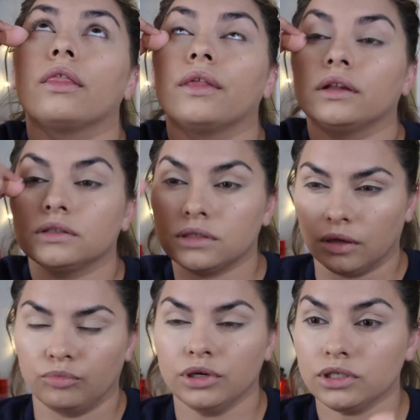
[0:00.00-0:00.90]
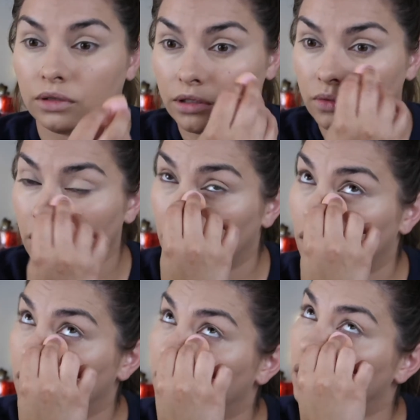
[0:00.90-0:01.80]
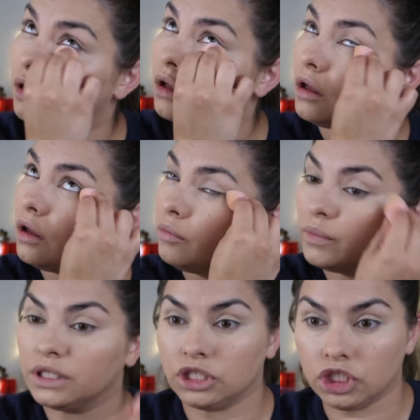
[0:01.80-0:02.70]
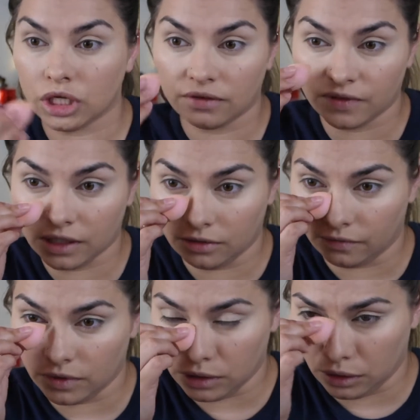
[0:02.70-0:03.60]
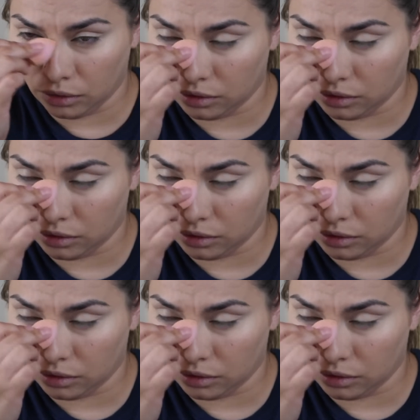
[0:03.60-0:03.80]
that's, I'm pretty sure that's what Miss Genevieve did.